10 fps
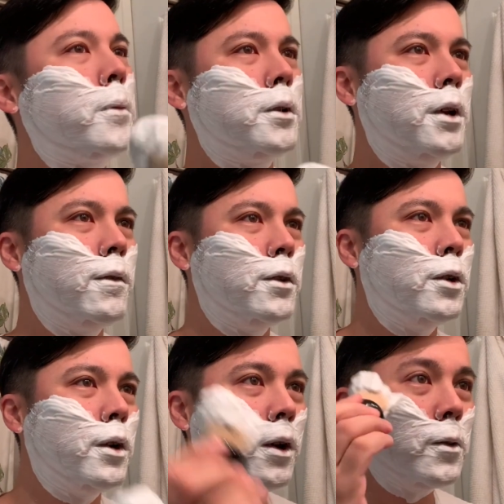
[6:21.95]
I never
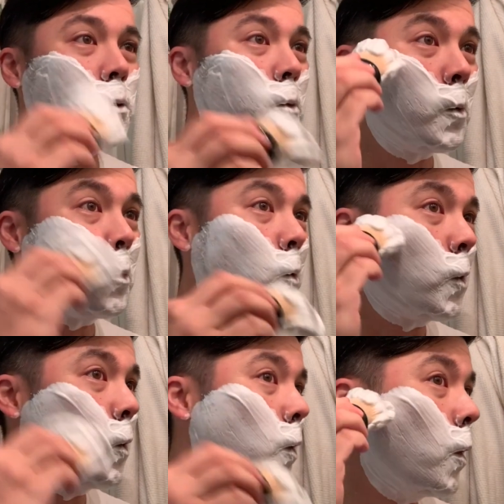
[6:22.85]
know how these things are
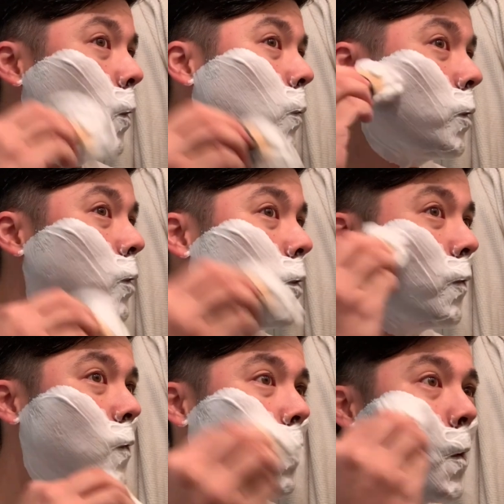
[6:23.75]
gonna go when you do a
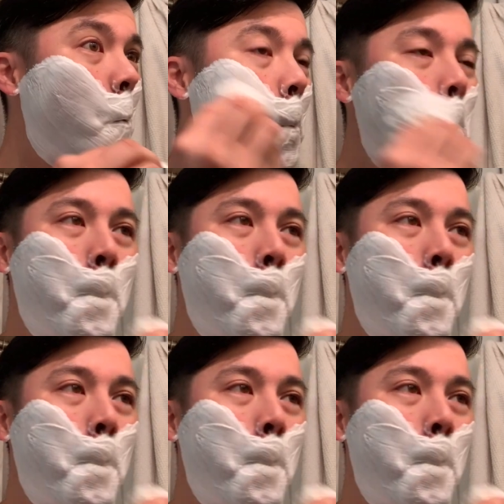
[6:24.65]
video.